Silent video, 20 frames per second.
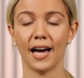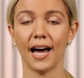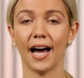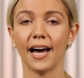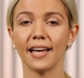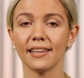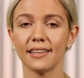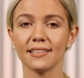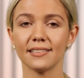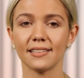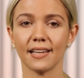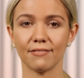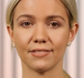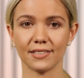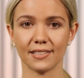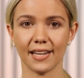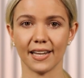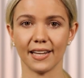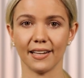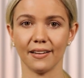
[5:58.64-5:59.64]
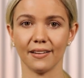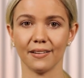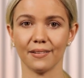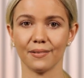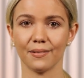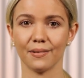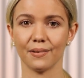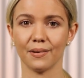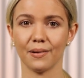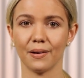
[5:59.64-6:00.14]
Others have seen
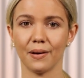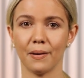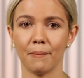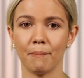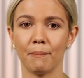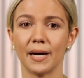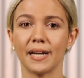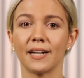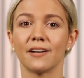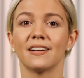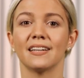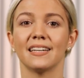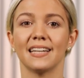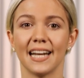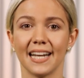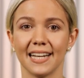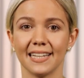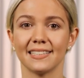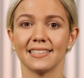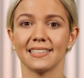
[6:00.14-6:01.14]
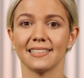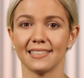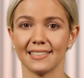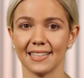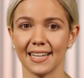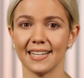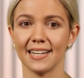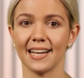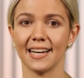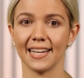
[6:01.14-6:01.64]
but are in need to
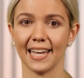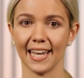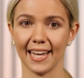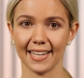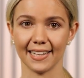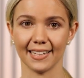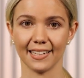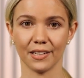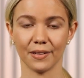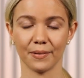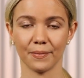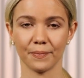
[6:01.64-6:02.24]
see again.